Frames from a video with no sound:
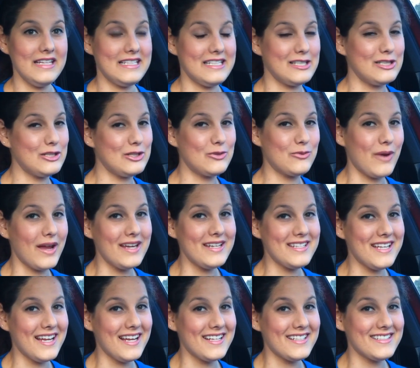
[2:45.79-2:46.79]
did a little
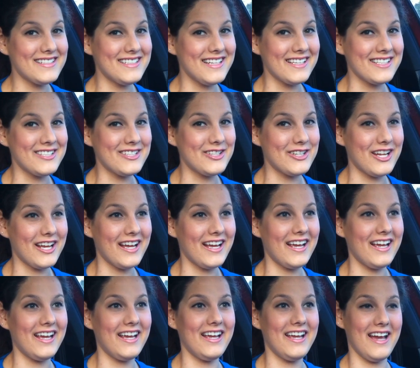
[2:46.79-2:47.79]
rain dance
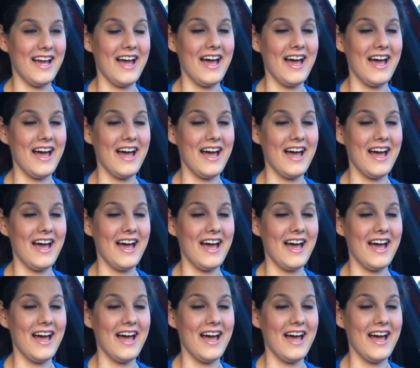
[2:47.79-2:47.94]
yesterday.